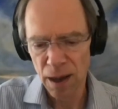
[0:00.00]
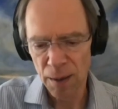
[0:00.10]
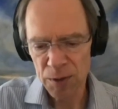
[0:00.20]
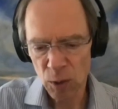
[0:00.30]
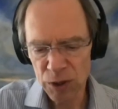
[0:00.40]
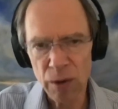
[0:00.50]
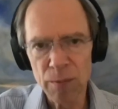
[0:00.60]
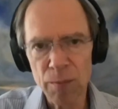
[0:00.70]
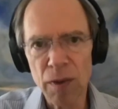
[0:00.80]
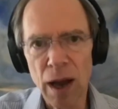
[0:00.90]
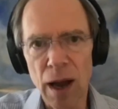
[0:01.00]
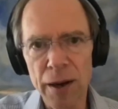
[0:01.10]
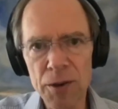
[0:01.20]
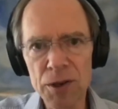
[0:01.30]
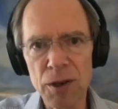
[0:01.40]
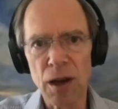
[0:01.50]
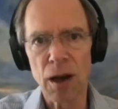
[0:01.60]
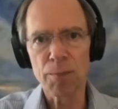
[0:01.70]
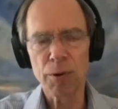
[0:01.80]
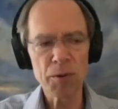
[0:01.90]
um, so so uh, here's a, a,